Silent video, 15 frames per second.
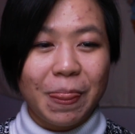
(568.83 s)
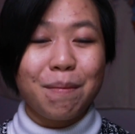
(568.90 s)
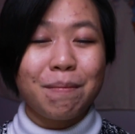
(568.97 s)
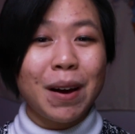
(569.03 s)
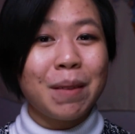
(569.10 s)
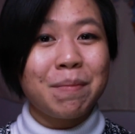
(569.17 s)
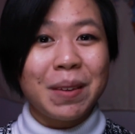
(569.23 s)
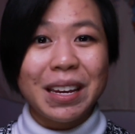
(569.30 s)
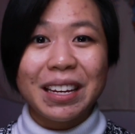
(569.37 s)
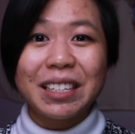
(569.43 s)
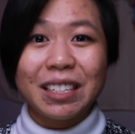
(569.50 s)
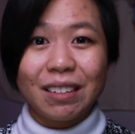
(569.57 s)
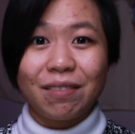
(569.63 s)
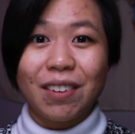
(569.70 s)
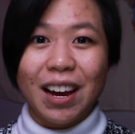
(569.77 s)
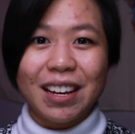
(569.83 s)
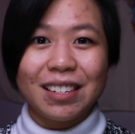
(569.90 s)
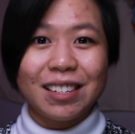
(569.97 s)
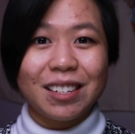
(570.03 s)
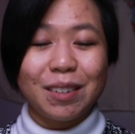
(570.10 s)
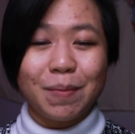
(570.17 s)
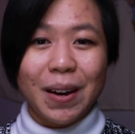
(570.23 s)
My biggest advice
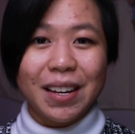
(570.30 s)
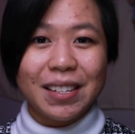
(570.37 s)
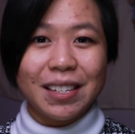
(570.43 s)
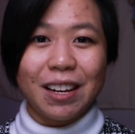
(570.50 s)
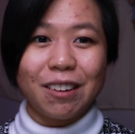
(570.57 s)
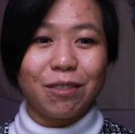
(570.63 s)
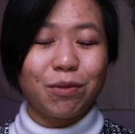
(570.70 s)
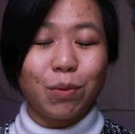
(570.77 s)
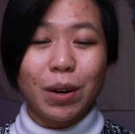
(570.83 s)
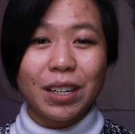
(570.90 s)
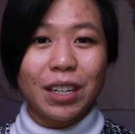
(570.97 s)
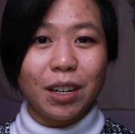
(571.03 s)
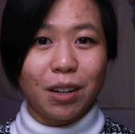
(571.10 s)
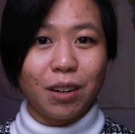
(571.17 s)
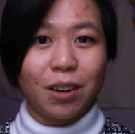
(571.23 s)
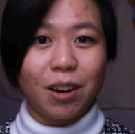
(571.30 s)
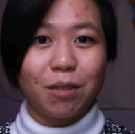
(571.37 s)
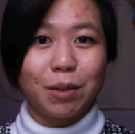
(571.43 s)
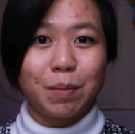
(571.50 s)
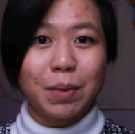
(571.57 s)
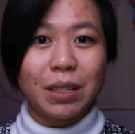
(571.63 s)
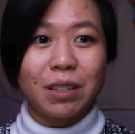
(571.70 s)
to myself 1 year ago
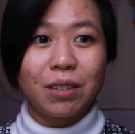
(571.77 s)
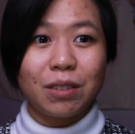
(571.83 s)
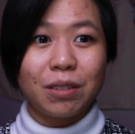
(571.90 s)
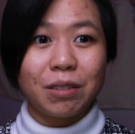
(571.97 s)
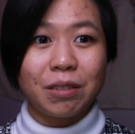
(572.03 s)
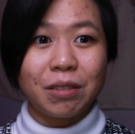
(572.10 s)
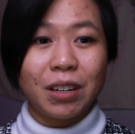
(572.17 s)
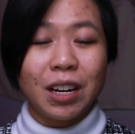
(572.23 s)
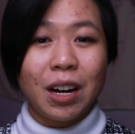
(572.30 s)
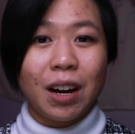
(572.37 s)
would be to